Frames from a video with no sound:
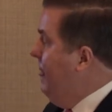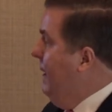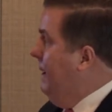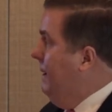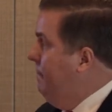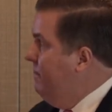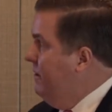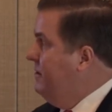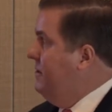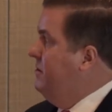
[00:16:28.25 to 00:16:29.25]
Um,
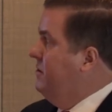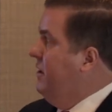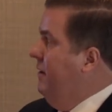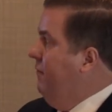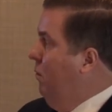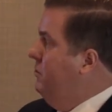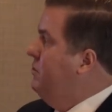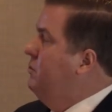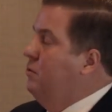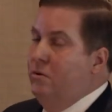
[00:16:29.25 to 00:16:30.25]
this is kind of old
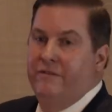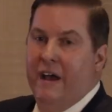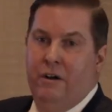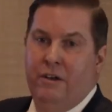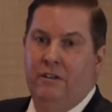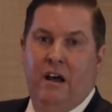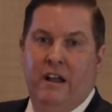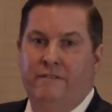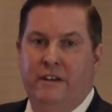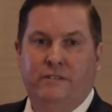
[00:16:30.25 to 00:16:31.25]
school value
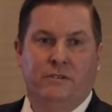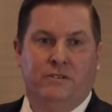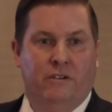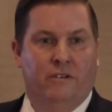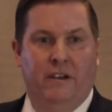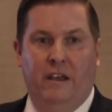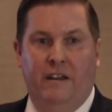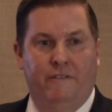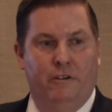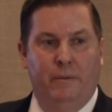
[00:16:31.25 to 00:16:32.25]
line investment survey
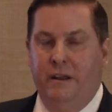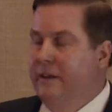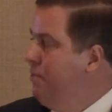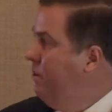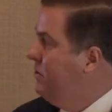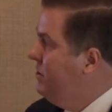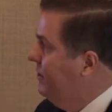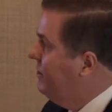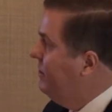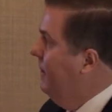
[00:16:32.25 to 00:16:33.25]
that everybody can
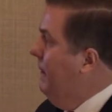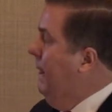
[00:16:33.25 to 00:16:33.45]
purchase.